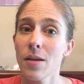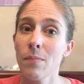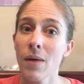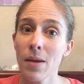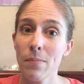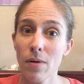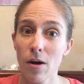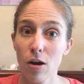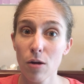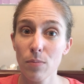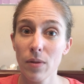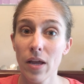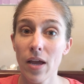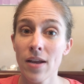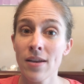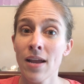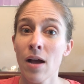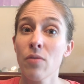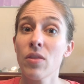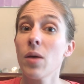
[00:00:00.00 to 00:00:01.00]
in my park
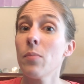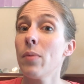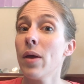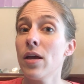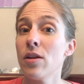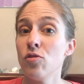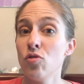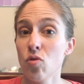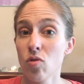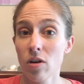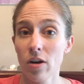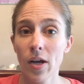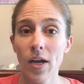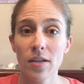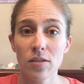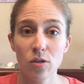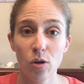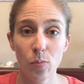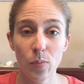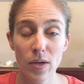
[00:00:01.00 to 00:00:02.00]
plan now that Pandora
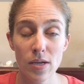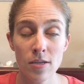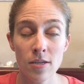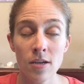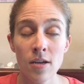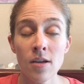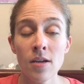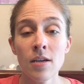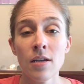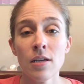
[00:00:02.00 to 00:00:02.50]
has opened.